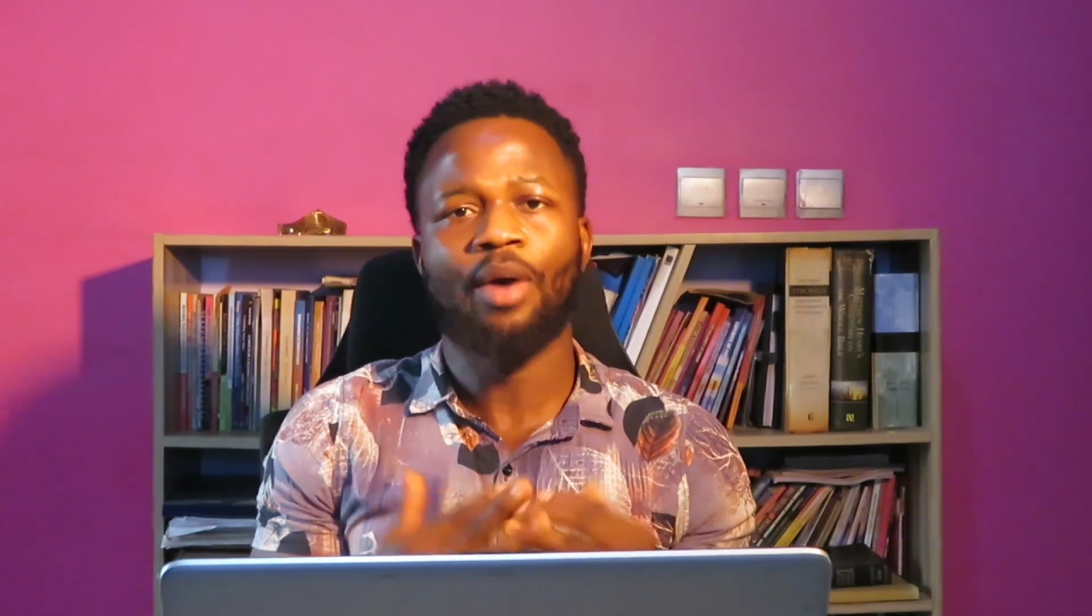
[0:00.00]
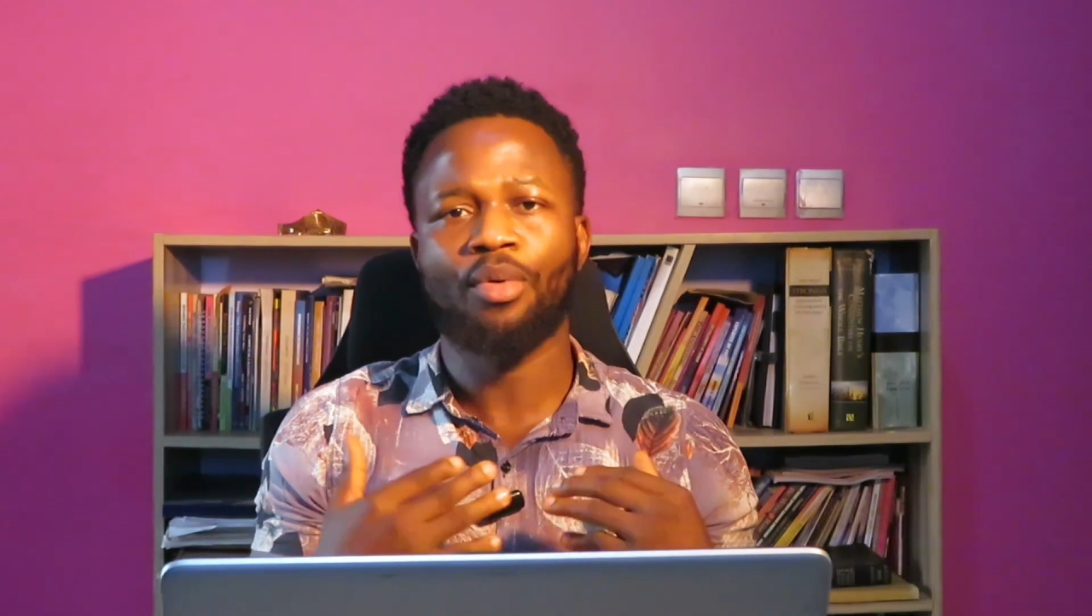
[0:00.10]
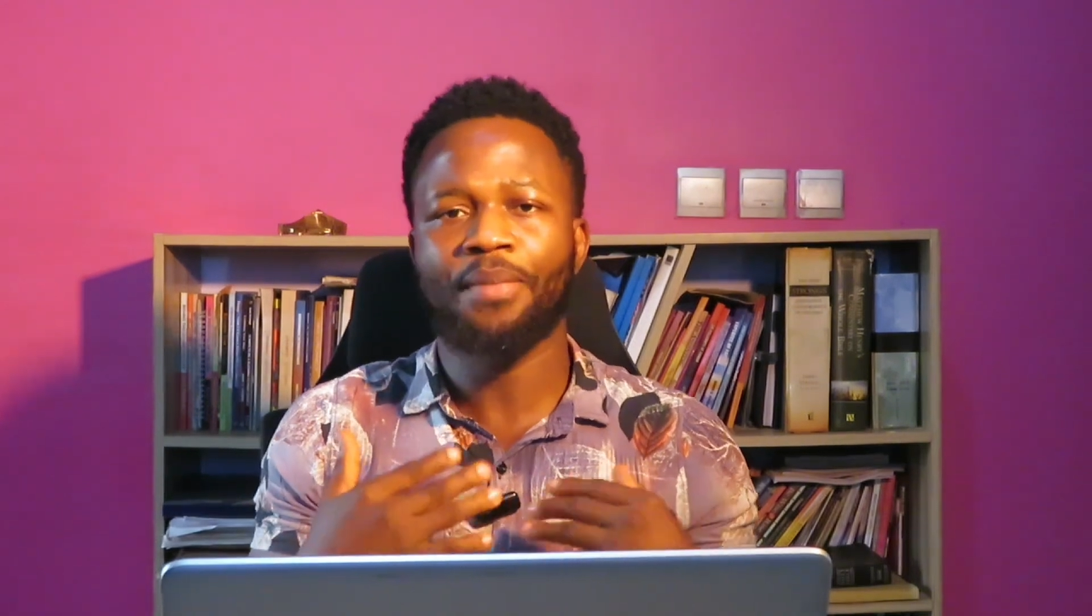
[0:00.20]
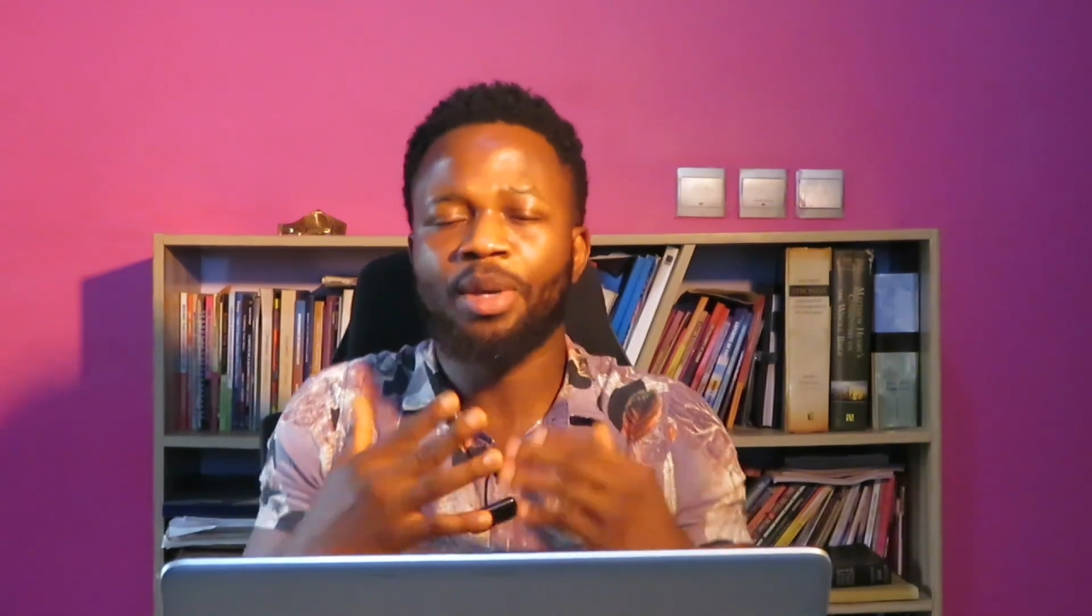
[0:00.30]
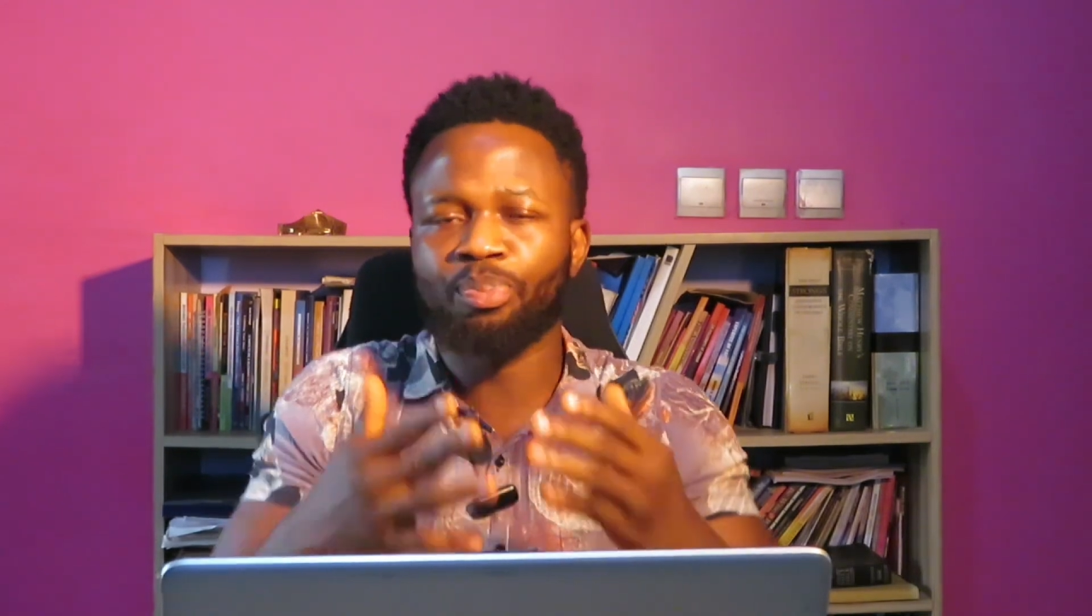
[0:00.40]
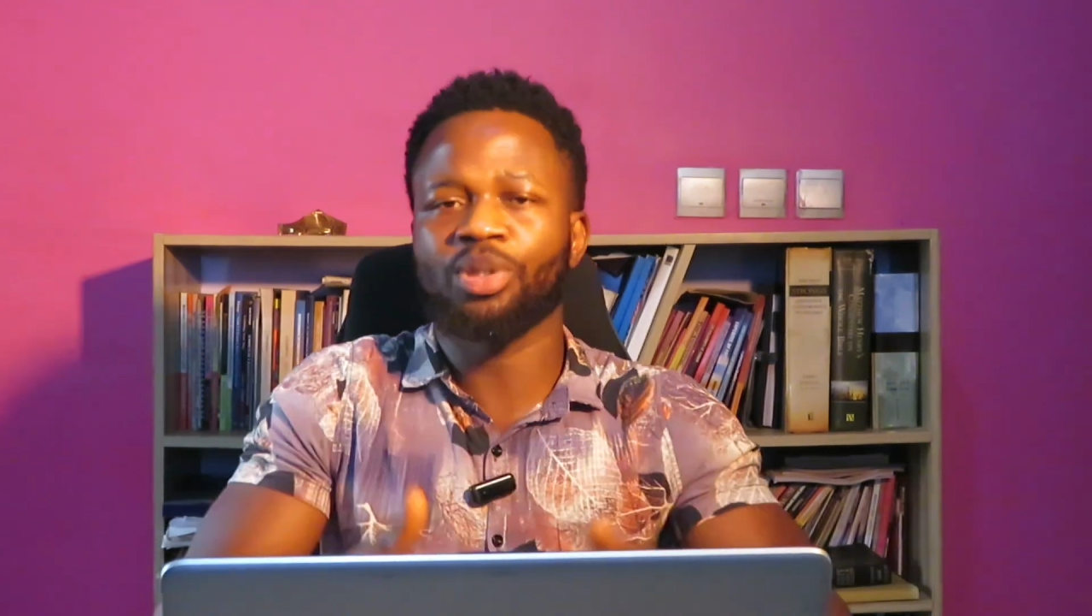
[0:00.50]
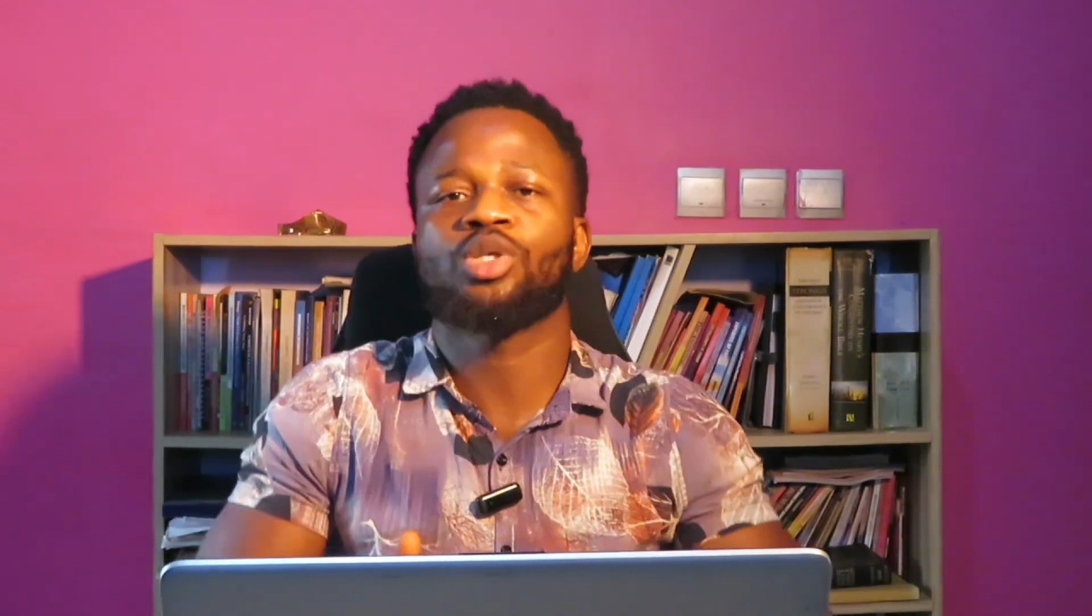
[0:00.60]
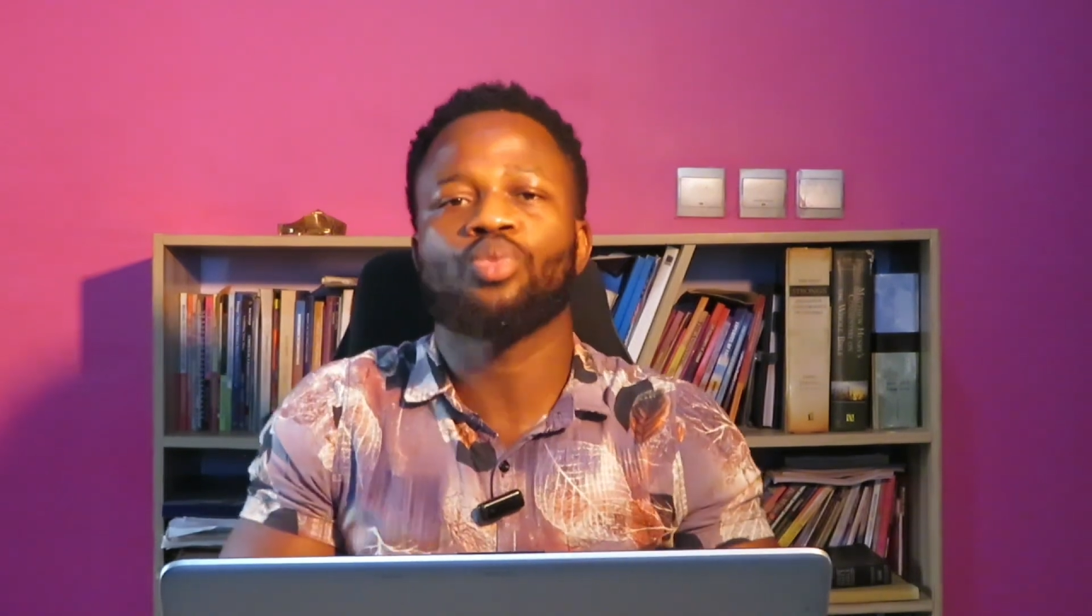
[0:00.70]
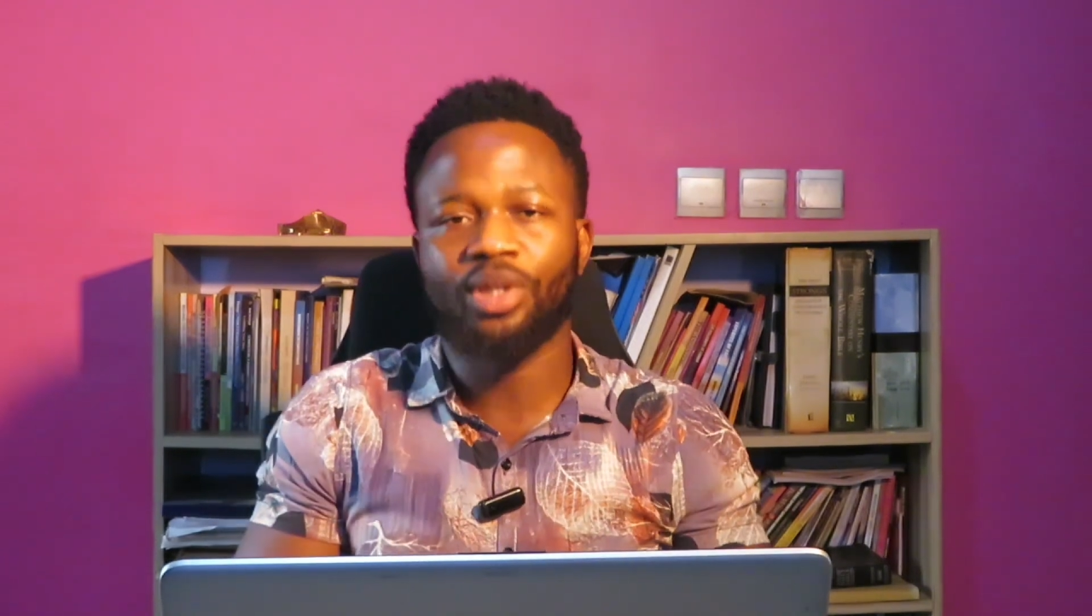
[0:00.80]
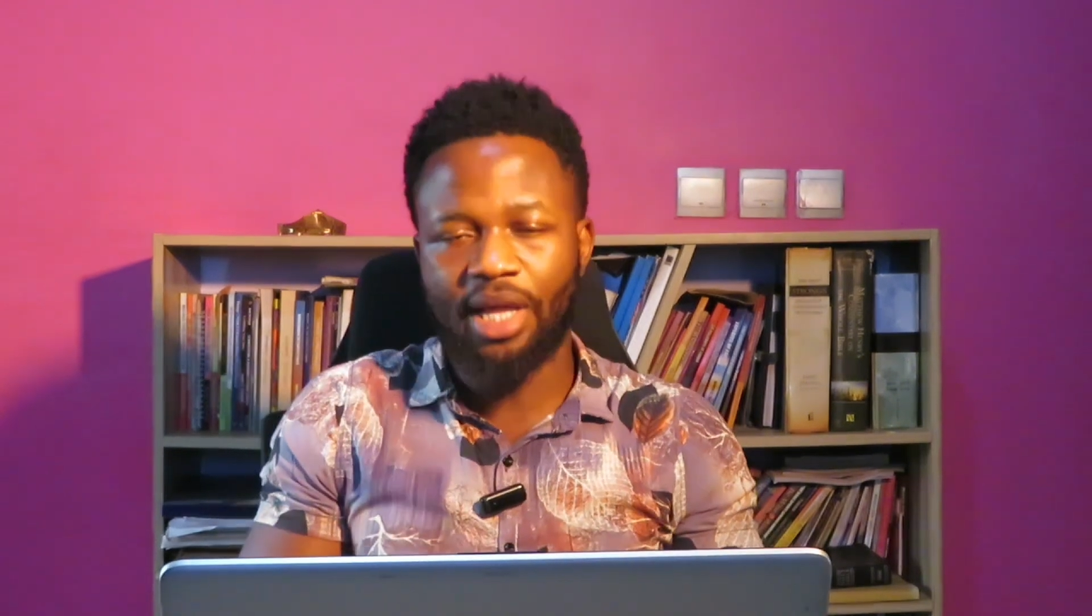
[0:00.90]
and we make
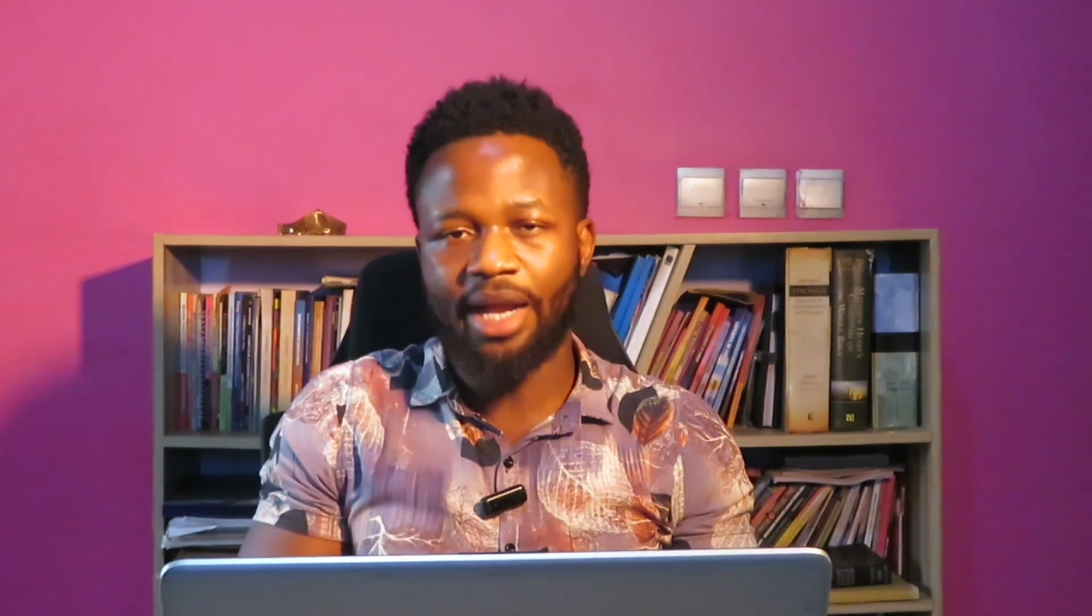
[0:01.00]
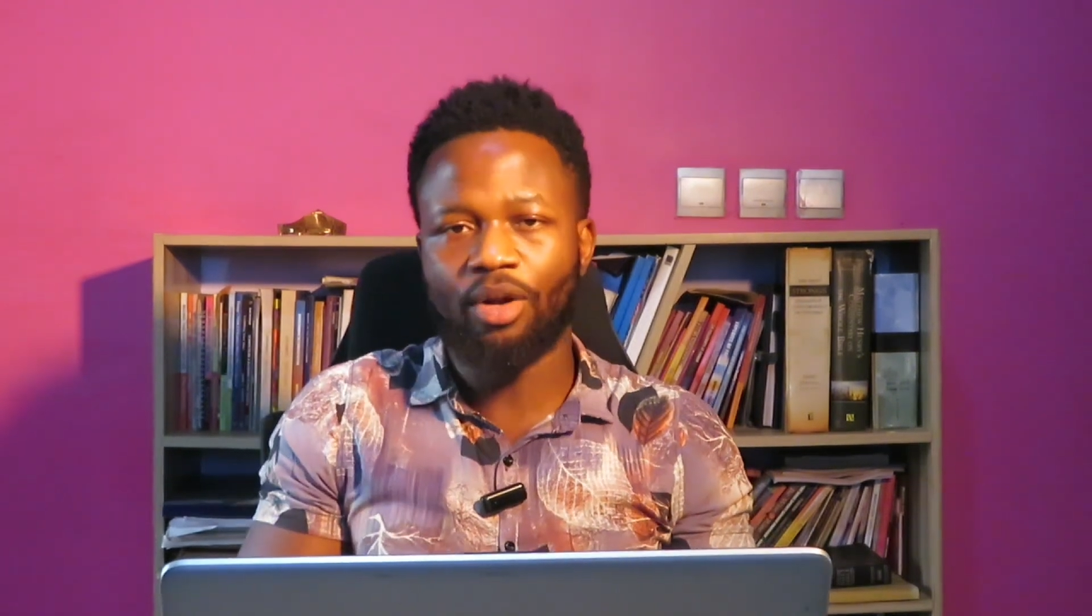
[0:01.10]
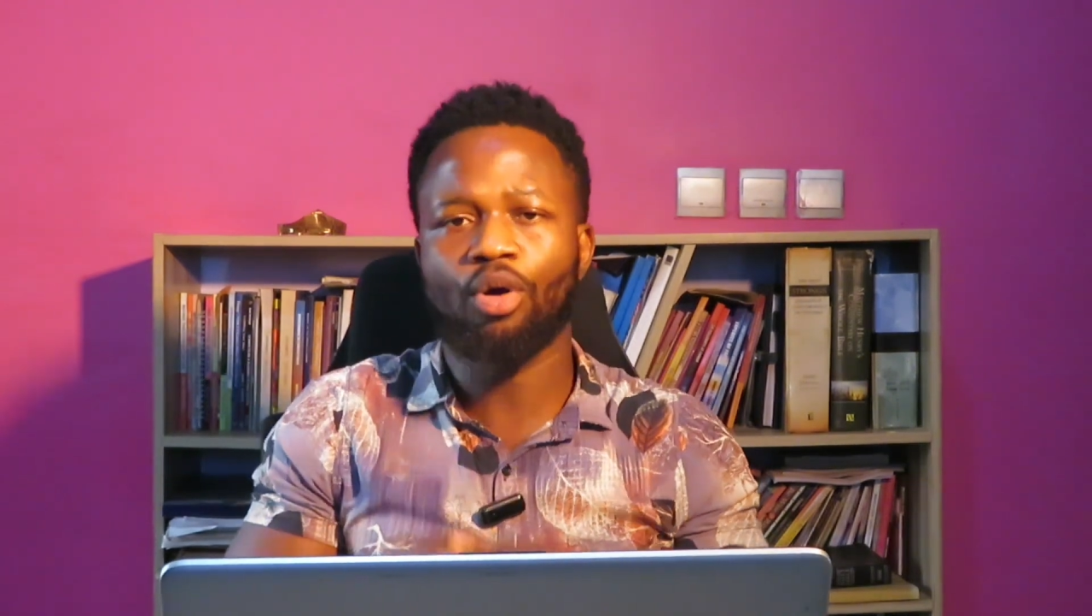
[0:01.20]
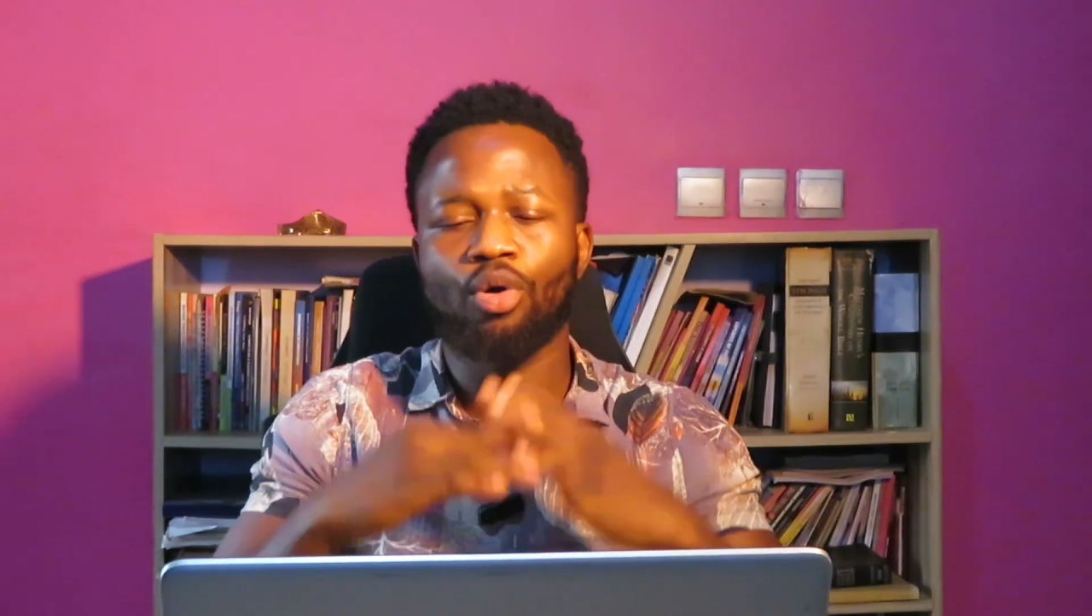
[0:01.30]
peace with that.